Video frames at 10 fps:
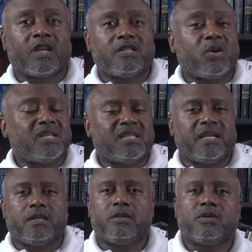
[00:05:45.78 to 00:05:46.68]
so I
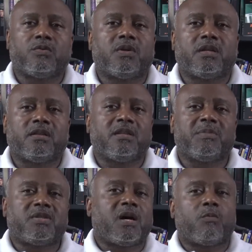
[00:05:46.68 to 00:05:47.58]
said, you know what? Let
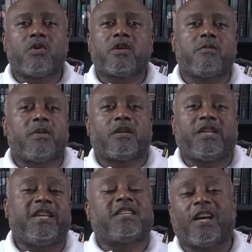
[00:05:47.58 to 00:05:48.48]
me stop worrying about
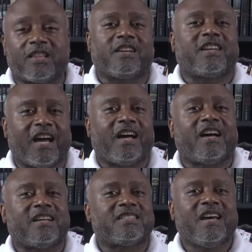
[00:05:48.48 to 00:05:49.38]
these other
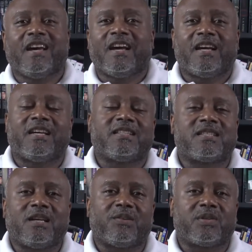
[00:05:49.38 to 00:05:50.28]
guys and
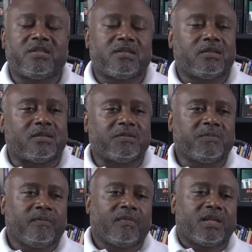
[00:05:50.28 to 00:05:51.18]
stuff. Because look,
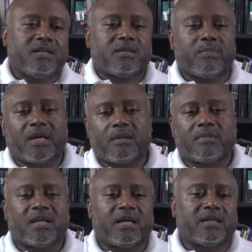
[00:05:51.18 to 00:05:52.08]
here's the
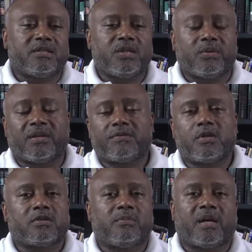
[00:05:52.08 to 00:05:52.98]
bottom line too, and I've
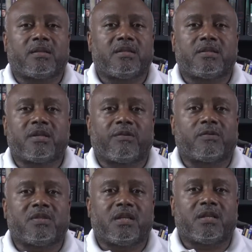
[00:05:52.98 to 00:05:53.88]
talked about this
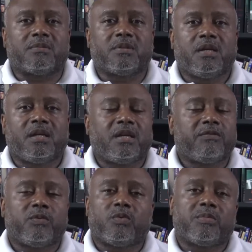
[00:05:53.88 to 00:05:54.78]
several times.
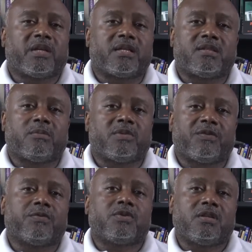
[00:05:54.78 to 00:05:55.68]
Every woman got something
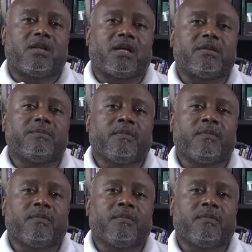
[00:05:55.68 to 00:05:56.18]
different she like.